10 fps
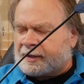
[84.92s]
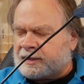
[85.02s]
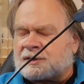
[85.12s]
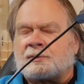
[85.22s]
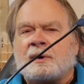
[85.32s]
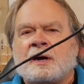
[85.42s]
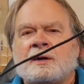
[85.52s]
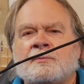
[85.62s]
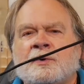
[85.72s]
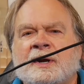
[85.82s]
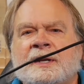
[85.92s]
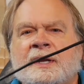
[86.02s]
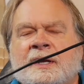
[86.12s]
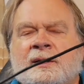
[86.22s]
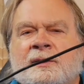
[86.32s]
this around, bring it
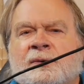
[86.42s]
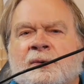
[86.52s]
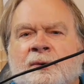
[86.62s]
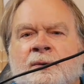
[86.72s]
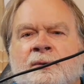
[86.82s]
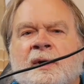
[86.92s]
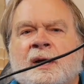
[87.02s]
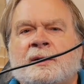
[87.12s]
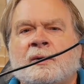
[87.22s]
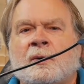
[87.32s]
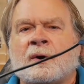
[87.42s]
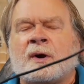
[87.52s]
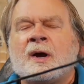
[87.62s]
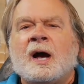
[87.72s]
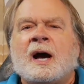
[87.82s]
in through a
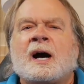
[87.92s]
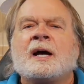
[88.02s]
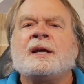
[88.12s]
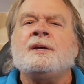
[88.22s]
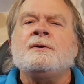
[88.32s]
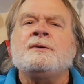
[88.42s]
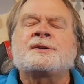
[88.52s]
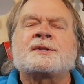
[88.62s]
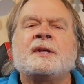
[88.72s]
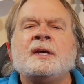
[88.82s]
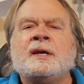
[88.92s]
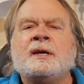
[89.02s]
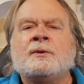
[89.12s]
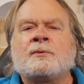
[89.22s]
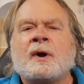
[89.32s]
door. I use
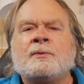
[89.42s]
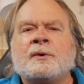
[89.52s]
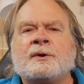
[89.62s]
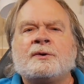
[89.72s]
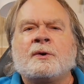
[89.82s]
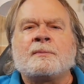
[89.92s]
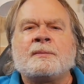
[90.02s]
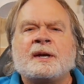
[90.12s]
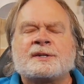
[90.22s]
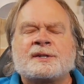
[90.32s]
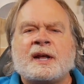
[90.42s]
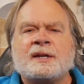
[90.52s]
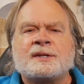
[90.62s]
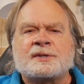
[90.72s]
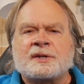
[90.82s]
the right rear door because that
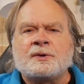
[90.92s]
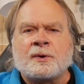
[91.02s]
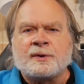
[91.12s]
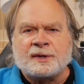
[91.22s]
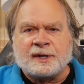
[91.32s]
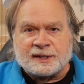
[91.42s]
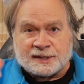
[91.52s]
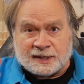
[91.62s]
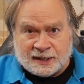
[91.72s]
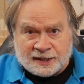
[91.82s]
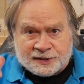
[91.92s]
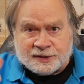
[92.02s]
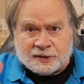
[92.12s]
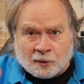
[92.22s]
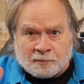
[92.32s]
is the door that is least
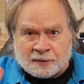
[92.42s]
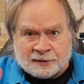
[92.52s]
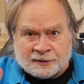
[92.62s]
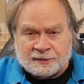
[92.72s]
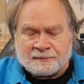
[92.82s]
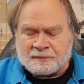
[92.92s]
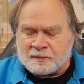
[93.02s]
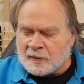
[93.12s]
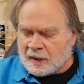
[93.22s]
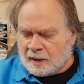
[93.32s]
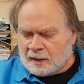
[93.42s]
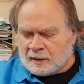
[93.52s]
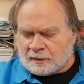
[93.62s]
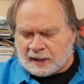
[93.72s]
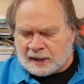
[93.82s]
opened
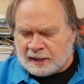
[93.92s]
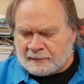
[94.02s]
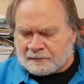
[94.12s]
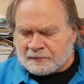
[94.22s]
okay?